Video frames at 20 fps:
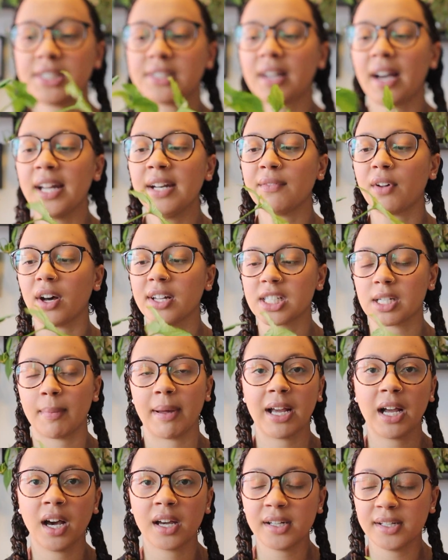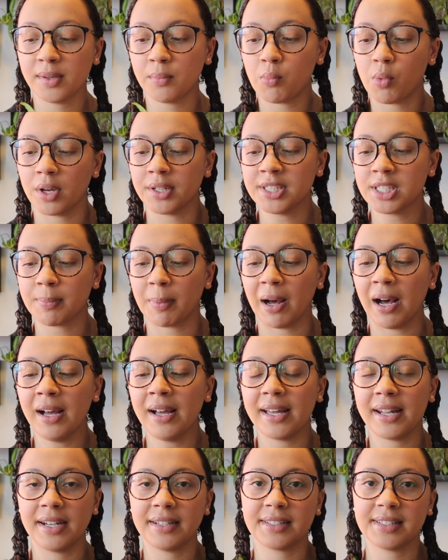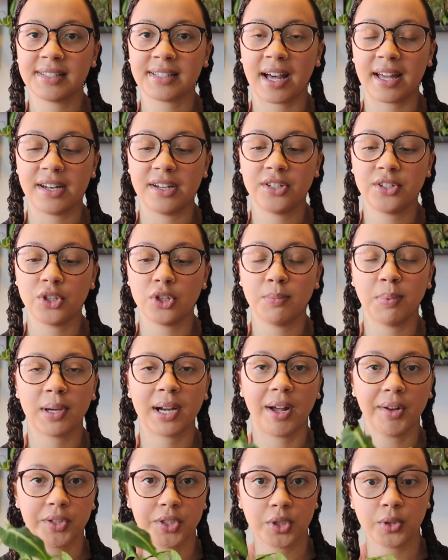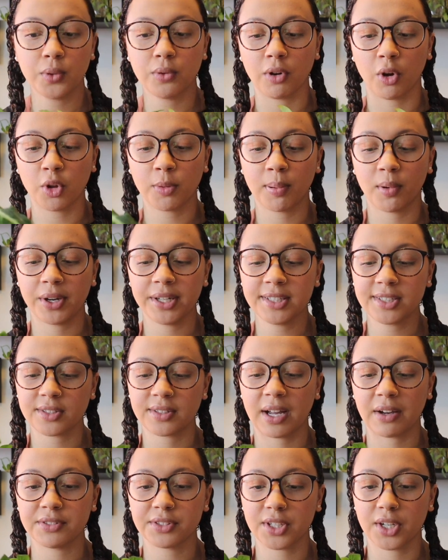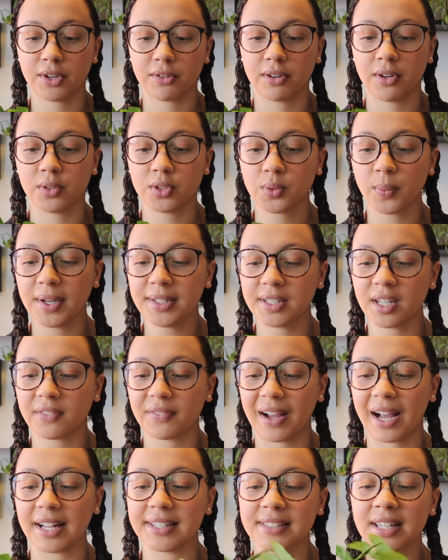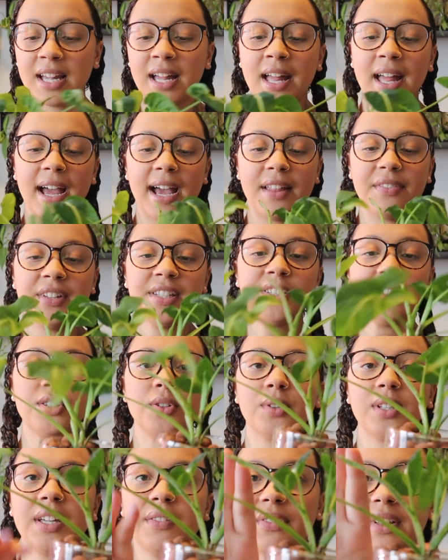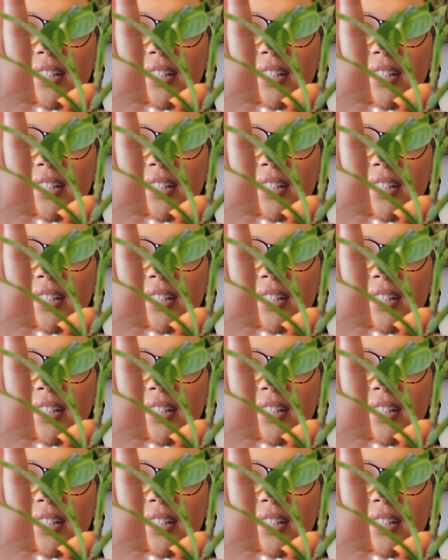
is kind of awesome. I cut it in one spot and it decided to put out 2 growth points. So now it's gonna grow twice as fast. And this new leaf